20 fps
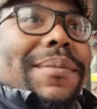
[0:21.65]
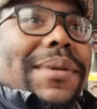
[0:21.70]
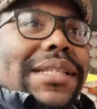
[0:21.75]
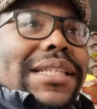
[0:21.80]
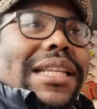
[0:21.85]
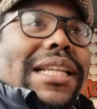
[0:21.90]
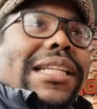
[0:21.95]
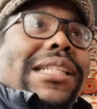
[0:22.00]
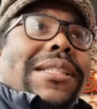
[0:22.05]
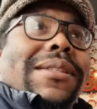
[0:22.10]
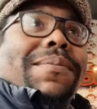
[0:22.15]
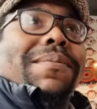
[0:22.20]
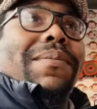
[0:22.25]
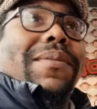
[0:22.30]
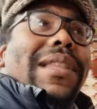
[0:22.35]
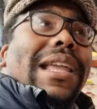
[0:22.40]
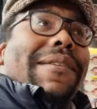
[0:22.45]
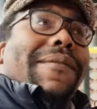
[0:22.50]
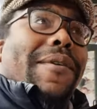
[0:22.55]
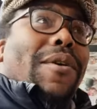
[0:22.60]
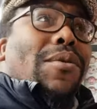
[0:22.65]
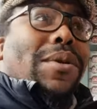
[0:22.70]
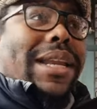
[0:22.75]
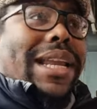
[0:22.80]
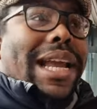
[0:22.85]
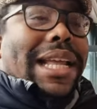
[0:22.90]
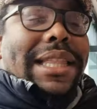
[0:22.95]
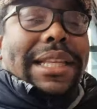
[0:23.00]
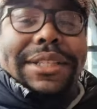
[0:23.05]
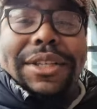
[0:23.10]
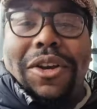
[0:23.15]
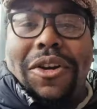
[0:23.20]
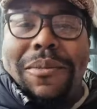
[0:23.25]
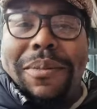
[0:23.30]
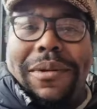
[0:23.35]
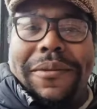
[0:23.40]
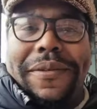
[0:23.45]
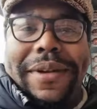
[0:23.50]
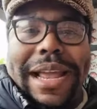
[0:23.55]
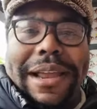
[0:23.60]
He said he's they've only had this
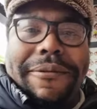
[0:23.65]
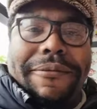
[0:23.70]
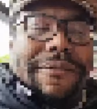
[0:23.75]
open for like